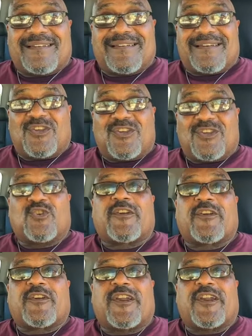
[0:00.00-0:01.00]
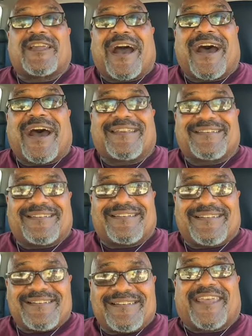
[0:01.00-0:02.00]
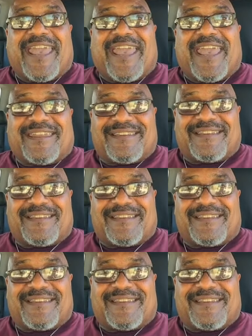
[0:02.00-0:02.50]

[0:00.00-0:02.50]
you draw near to God. Again,